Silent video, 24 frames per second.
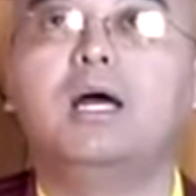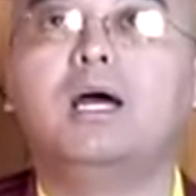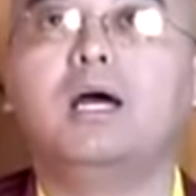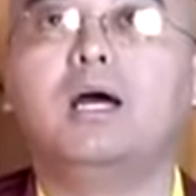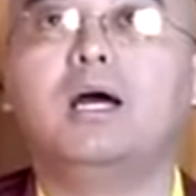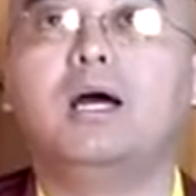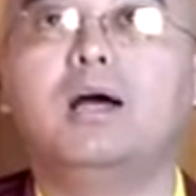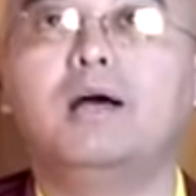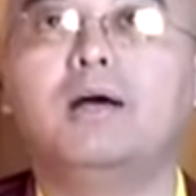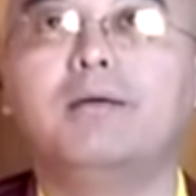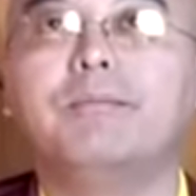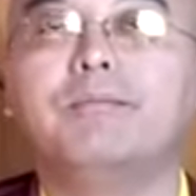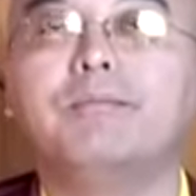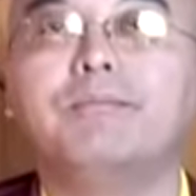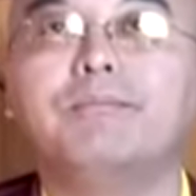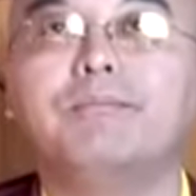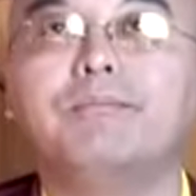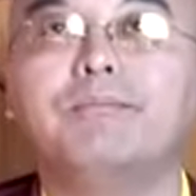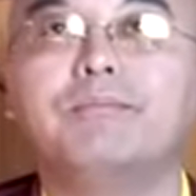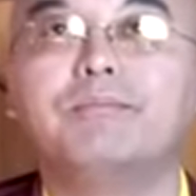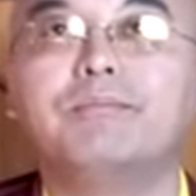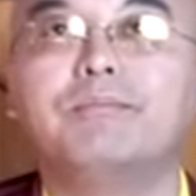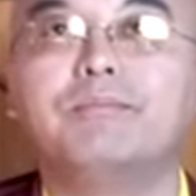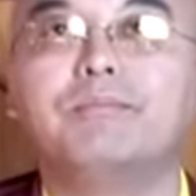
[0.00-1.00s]
I
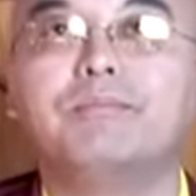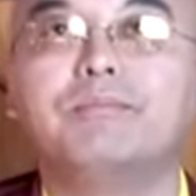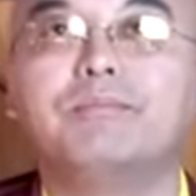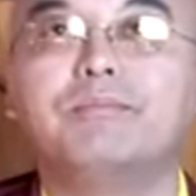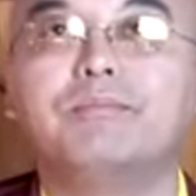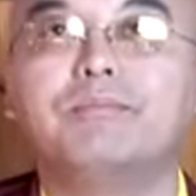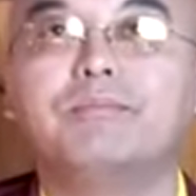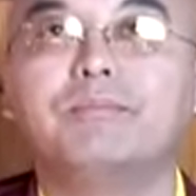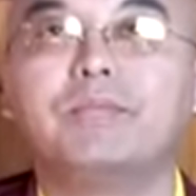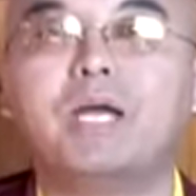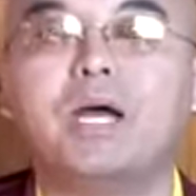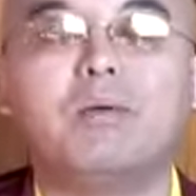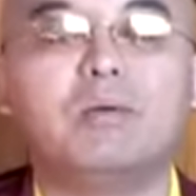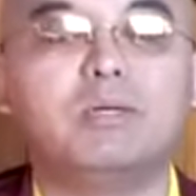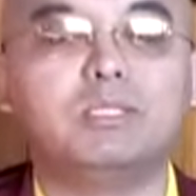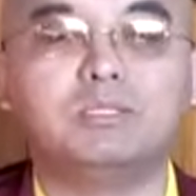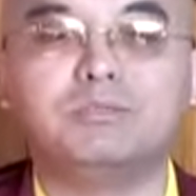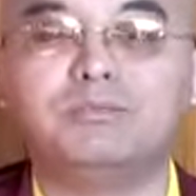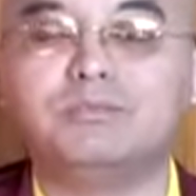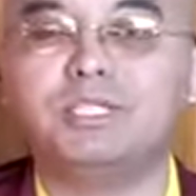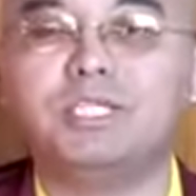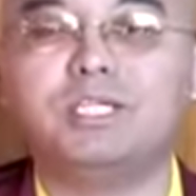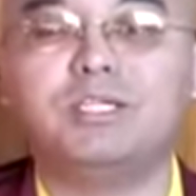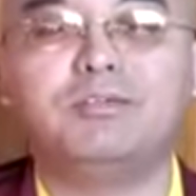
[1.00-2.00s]
was
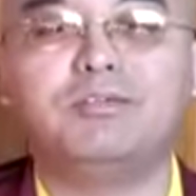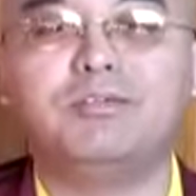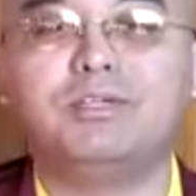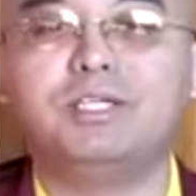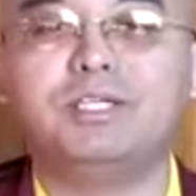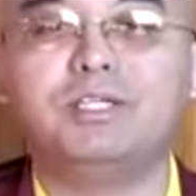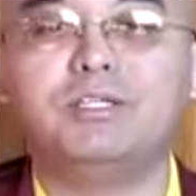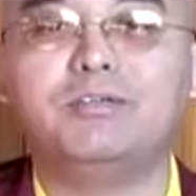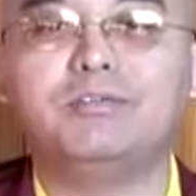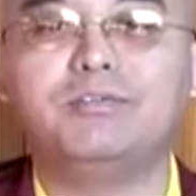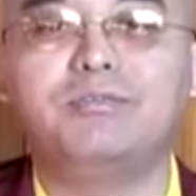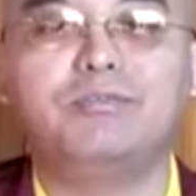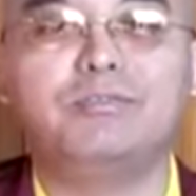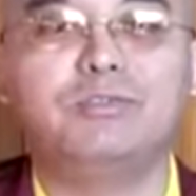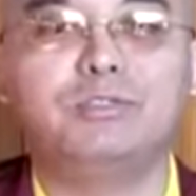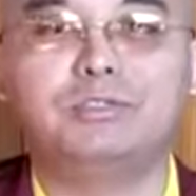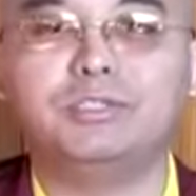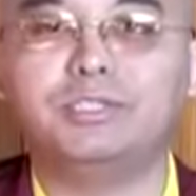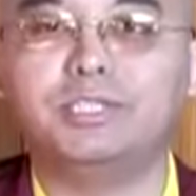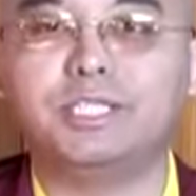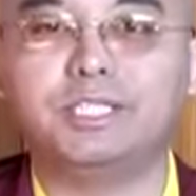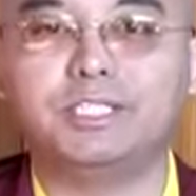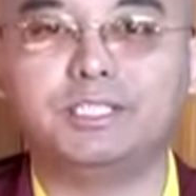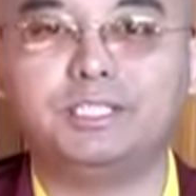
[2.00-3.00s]
very, very
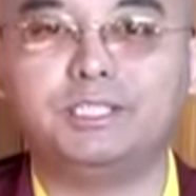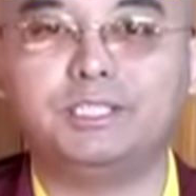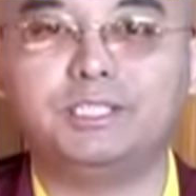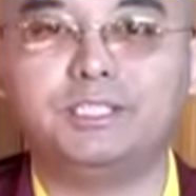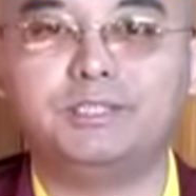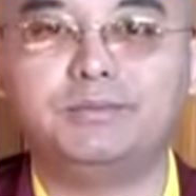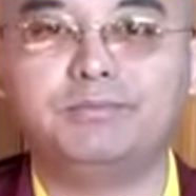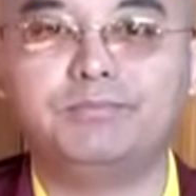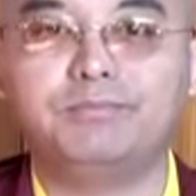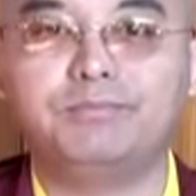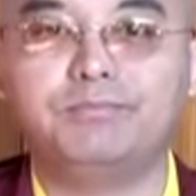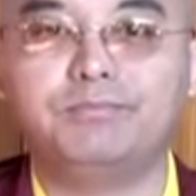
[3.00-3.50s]
fortunate